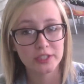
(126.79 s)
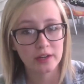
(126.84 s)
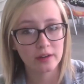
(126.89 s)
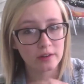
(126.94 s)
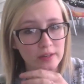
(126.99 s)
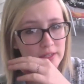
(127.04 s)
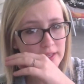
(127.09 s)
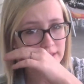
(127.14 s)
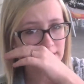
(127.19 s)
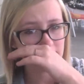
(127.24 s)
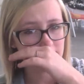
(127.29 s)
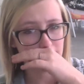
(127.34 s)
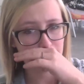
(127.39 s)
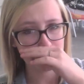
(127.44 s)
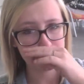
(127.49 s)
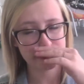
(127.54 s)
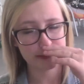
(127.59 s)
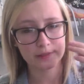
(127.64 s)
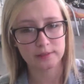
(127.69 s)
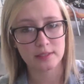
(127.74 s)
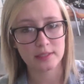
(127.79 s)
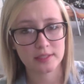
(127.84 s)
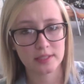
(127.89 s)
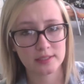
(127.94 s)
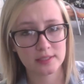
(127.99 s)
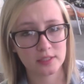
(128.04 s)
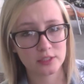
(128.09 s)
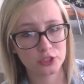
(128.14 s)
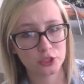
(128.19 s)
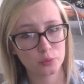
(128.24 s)
I already kind of answered this. I
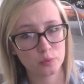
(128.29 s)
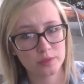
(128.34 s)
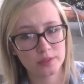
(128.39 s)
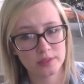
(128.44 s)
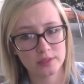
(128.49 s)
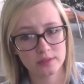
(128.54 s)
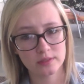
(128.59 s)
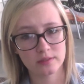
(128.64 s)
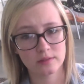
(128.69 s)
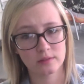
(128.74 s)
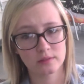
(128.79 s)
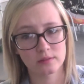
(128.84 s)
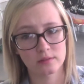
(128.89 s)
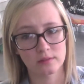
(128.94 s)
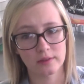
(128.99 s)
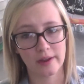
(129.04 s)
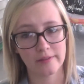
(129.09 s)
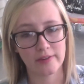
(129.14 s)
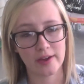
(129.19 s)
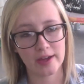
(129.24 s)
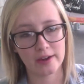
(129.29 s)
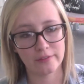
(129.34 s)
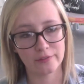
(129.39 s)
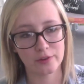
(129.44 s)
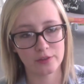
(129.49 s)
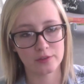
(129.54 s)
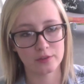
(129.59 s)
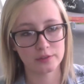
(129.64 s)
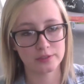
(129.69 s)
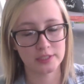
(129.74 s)
said she was, I've had her
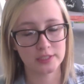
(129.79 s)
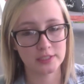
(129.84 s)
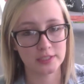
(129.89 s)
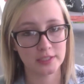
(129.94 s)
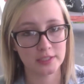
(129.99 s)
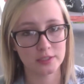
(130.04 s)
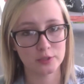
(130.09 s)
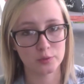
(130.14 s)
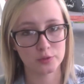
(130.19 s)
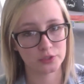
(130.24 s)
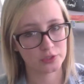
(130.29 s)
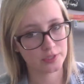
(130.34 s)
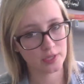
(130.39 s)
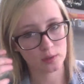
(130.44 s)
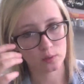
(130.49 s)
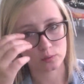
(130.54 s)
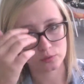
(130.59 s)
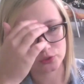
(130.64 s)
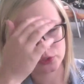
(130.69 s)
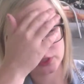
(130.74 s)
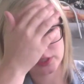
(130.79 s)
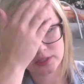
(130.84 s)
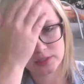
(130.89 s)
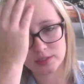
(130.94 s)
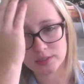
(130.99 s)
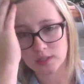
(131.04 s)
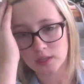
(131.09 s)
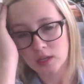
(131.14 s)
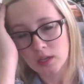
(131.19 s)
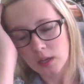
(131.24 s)
for 13 years, which is how old she is.